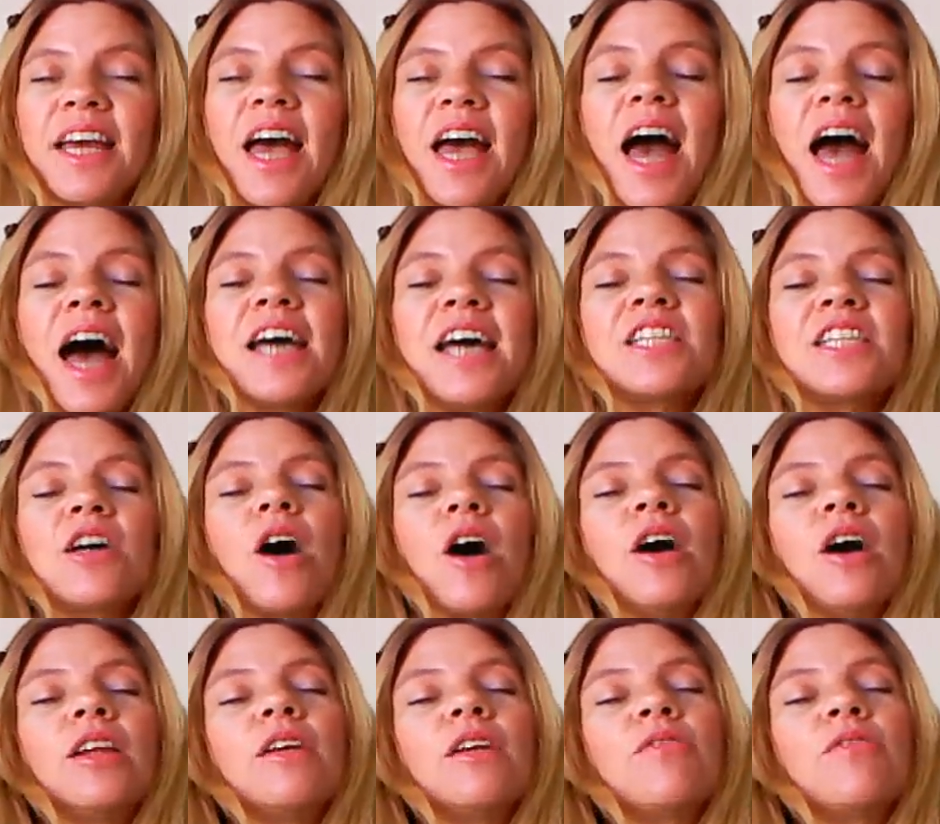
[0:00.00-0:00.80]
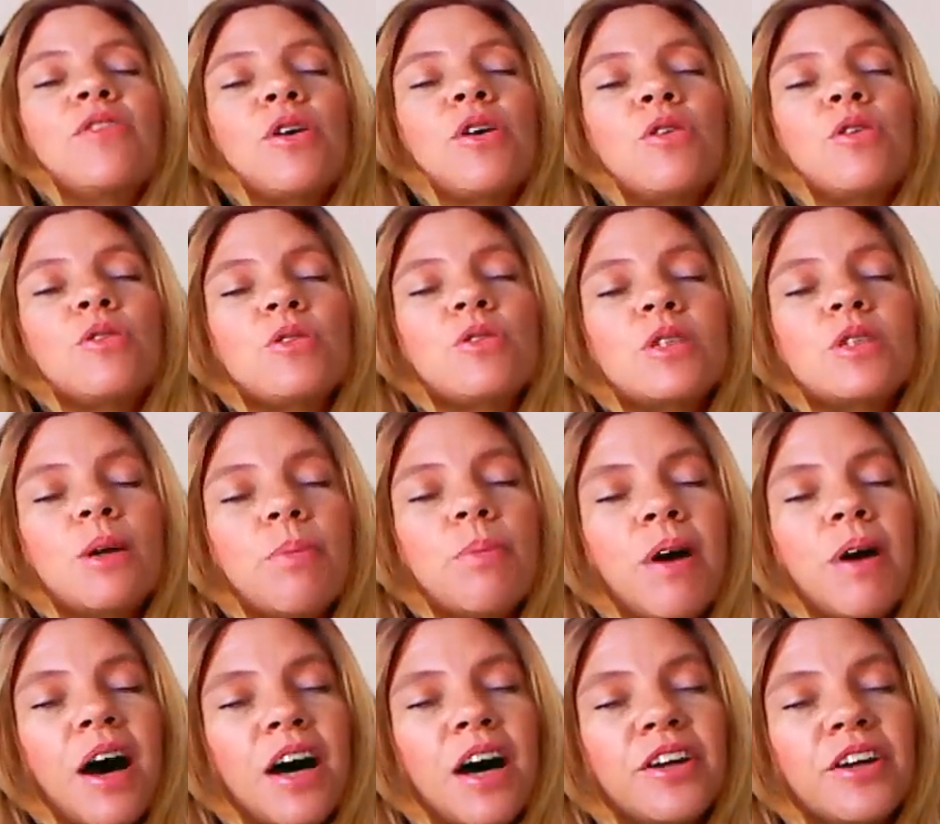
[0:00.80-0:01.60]
and all of those
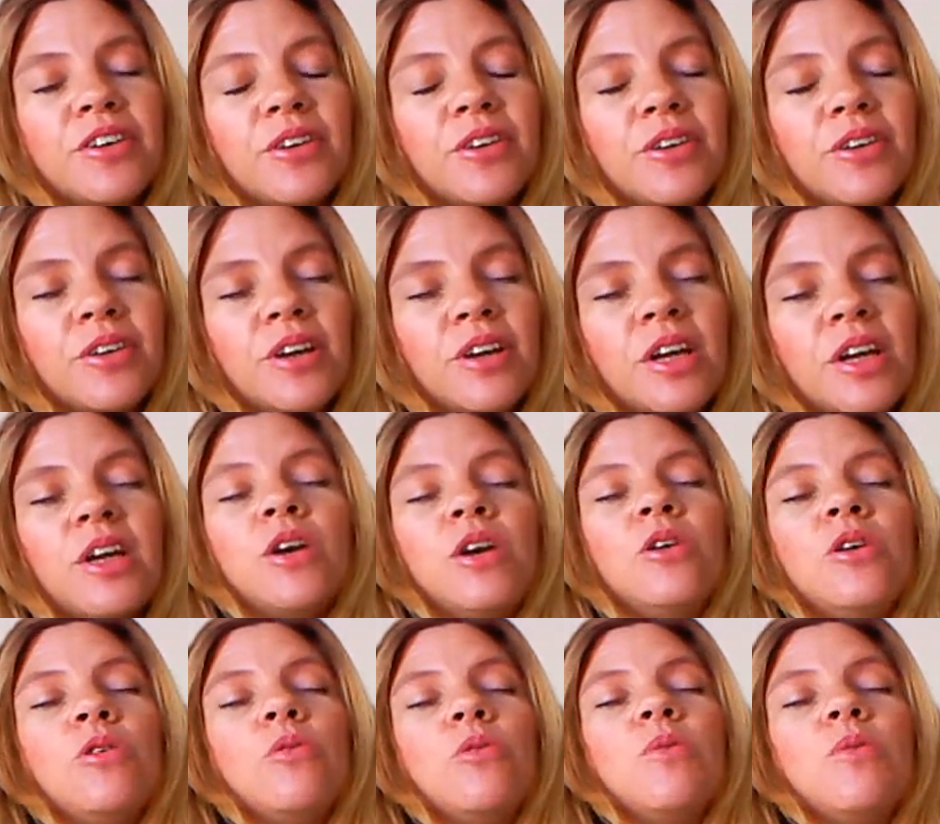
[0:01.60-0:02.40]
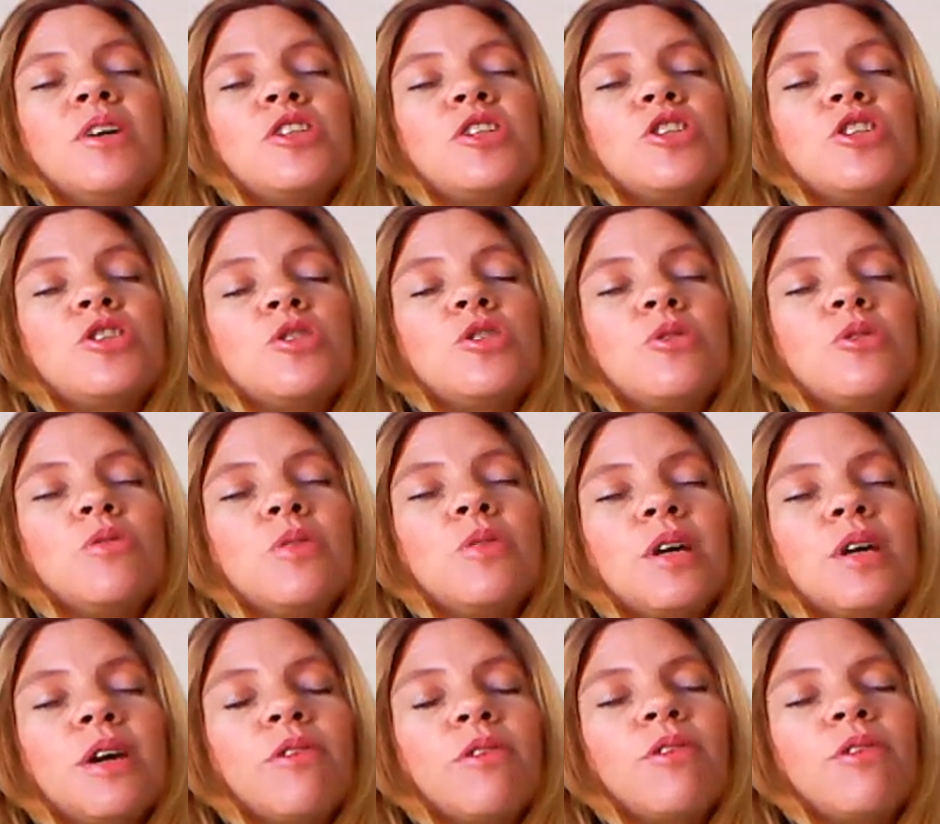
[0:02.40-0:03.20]
upon her who wish to
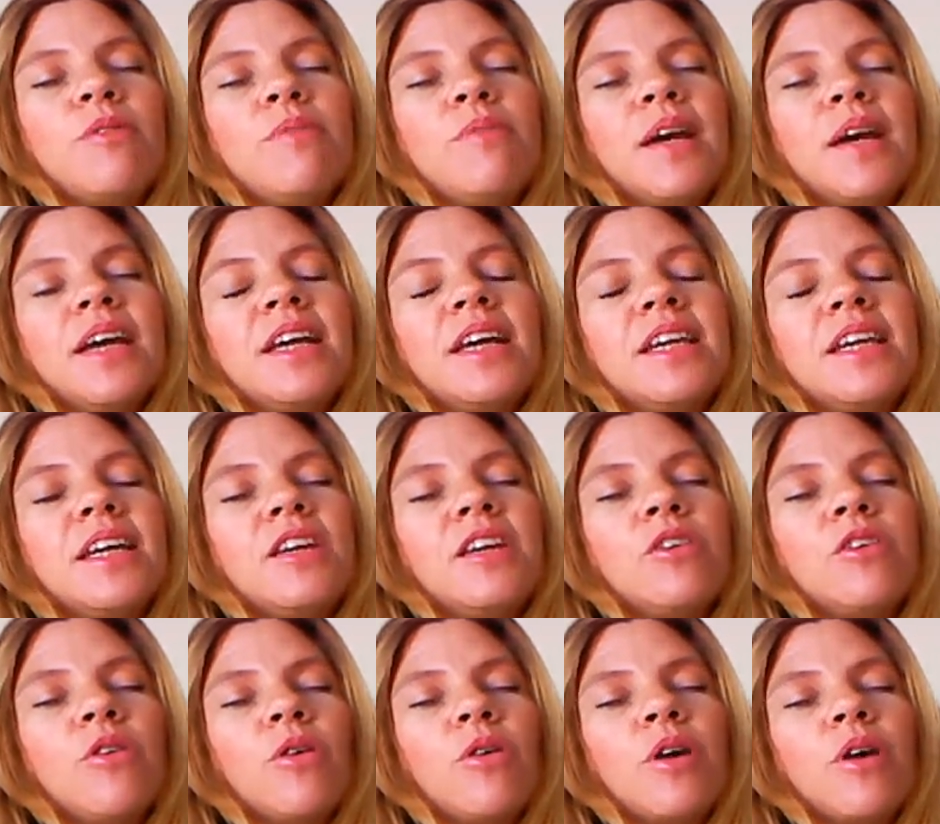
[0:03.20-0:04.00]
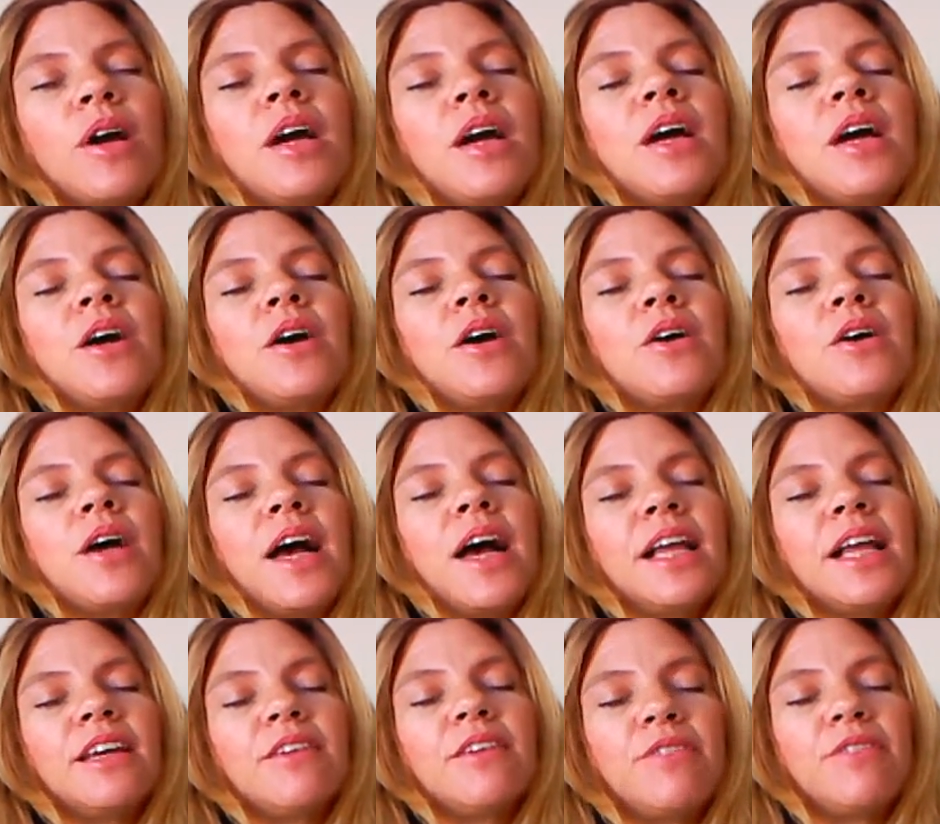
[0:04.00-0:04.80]
remain in her
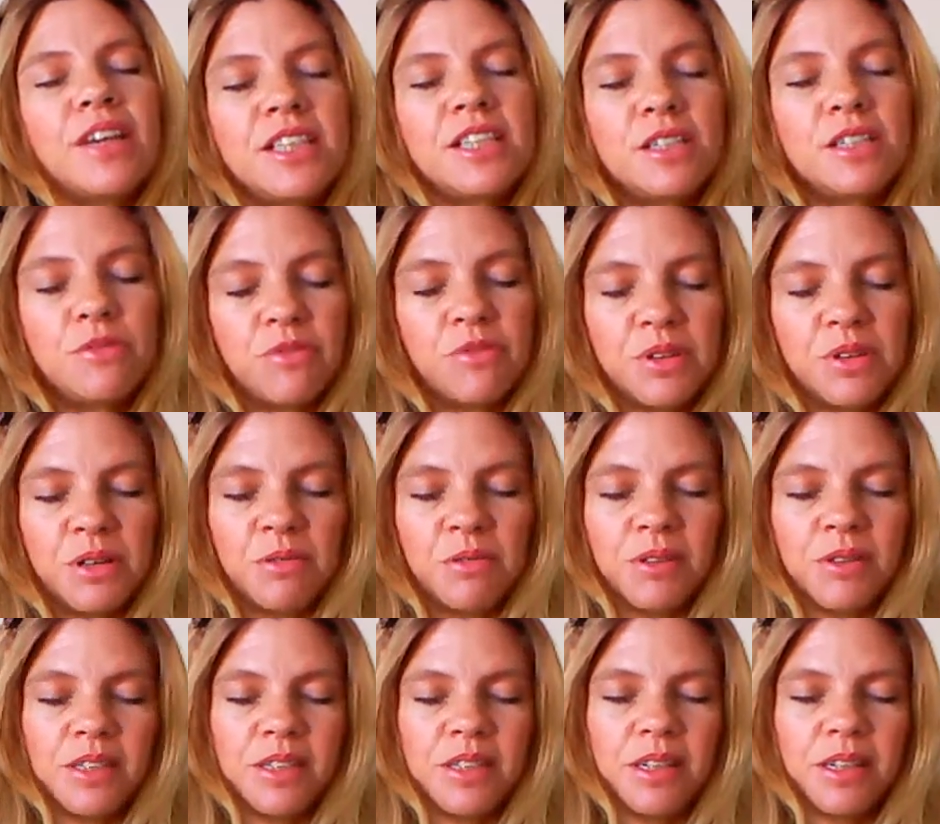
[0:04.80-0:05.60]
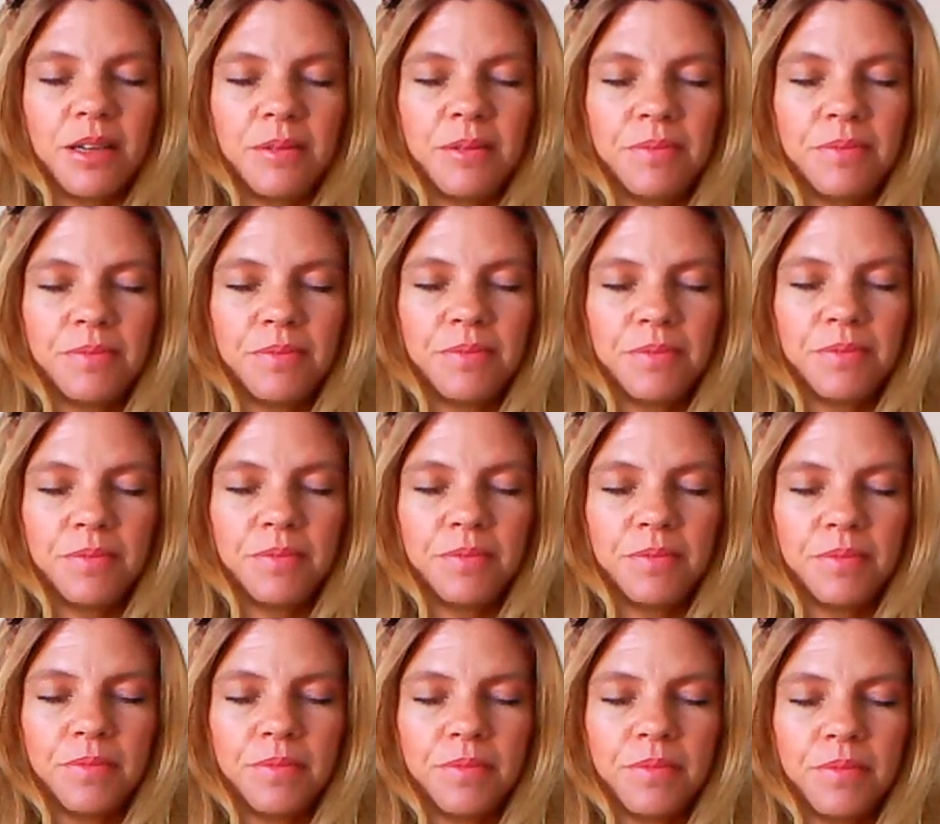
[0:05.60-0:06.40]
elevated frequency,
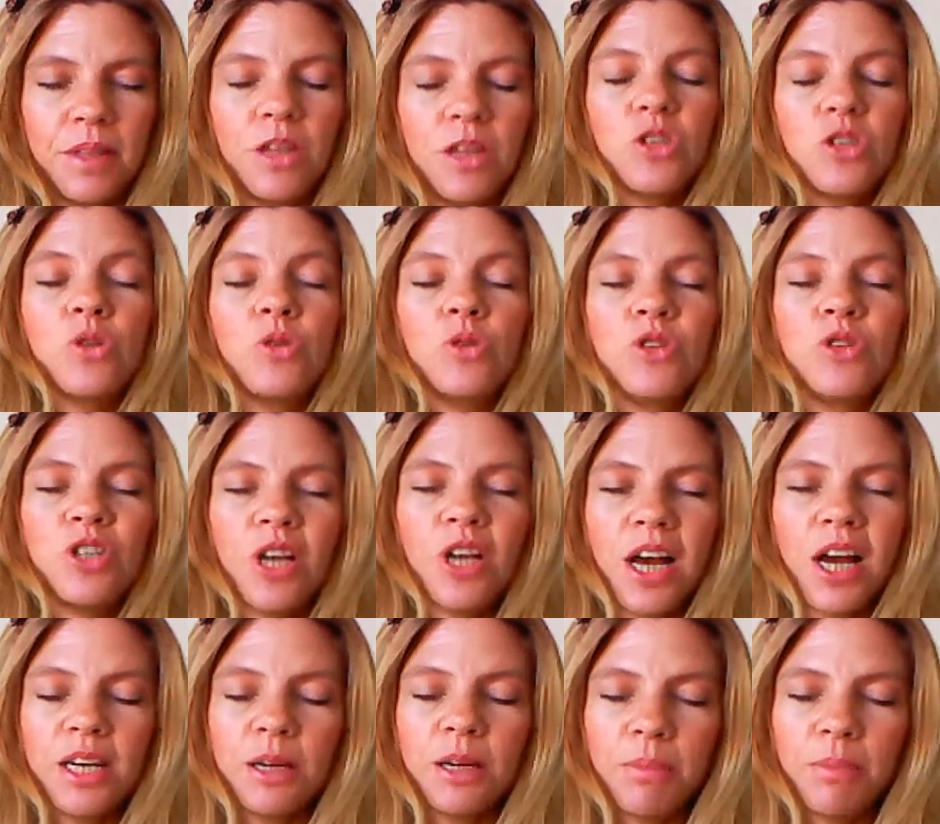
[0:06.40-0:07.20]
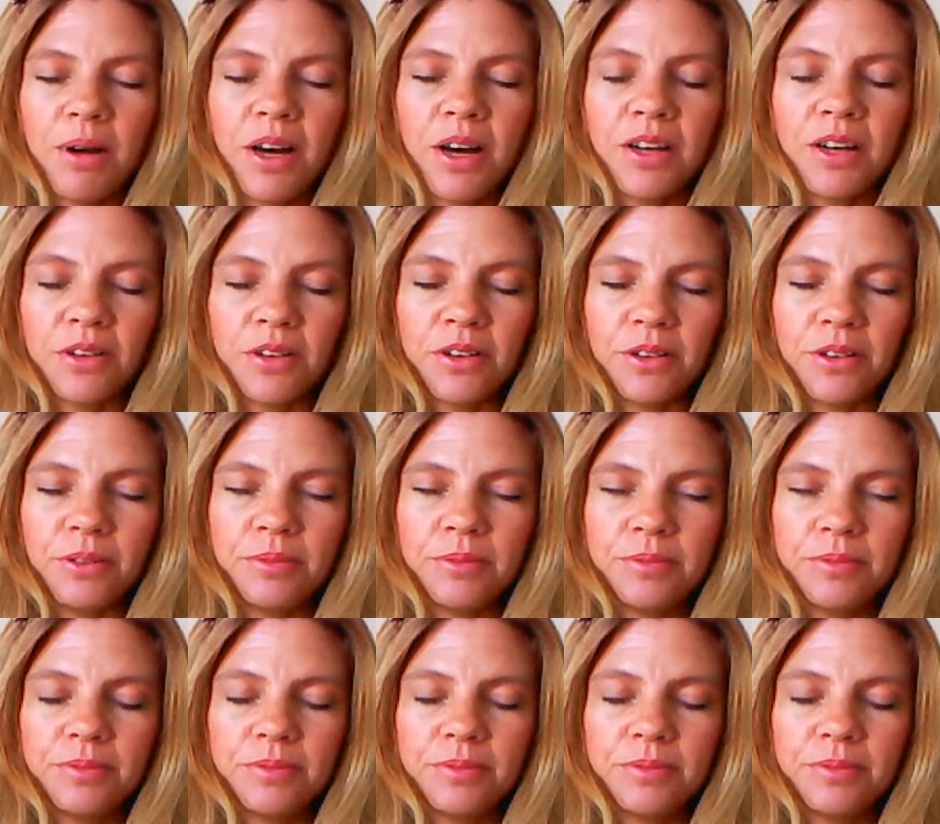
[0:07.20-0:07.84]
to shine upon her.